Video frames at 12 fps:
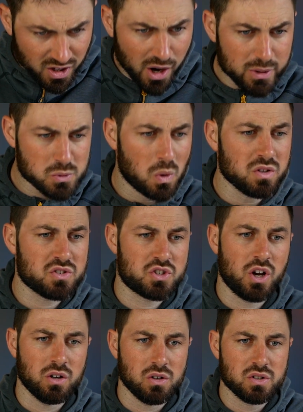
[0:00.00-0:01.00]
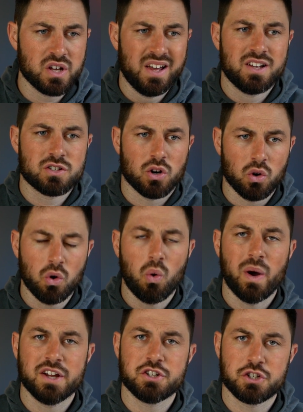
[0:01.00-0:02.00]
I was once told to
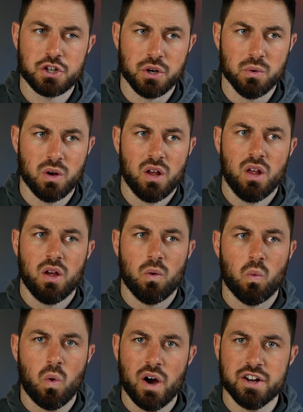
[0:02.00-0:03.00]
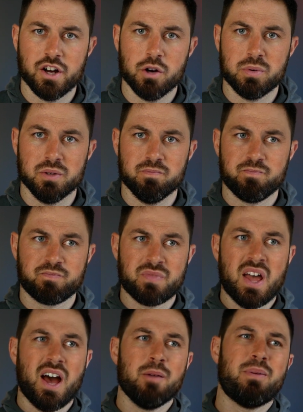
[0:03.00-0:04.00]
always shoot wide open.
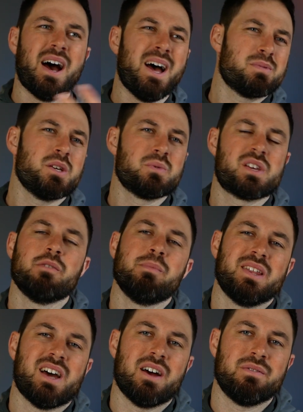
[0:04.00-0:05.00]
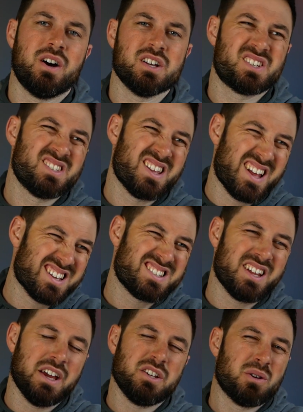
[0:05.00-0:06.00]
And perhaps he was giving me that advice because at that
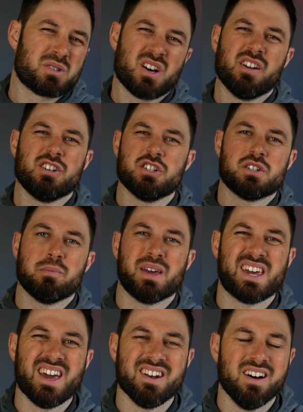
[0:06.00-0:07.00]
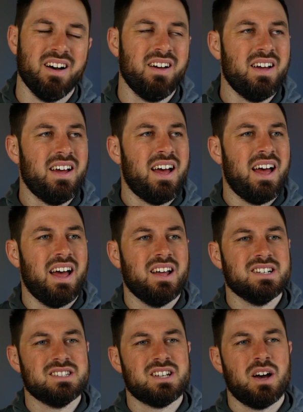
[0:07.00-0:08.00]
stage I was kind of just a beginner,
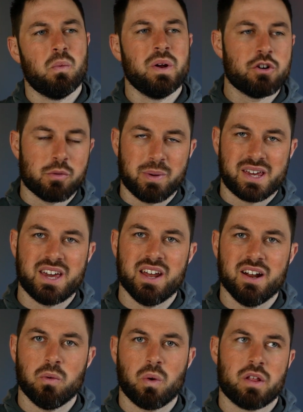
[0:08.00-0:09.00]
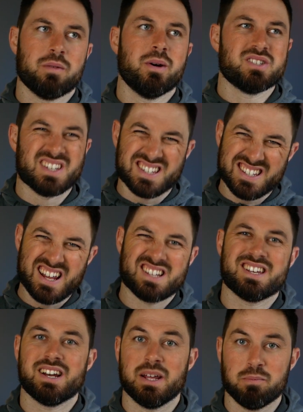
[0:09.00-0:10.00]
and when you're a beginner, one of the most
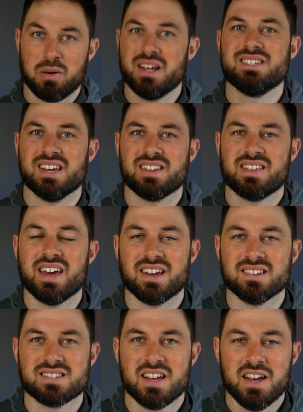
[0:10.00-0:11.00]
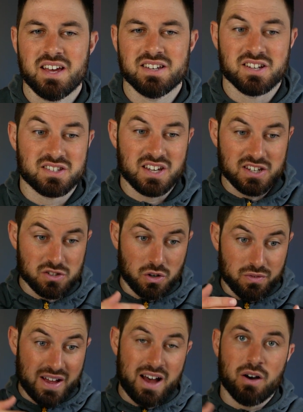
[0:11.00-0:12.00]
aesthetically pleasing things is to see
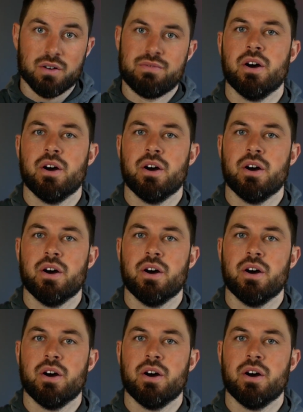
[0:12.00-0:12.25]
sort of out of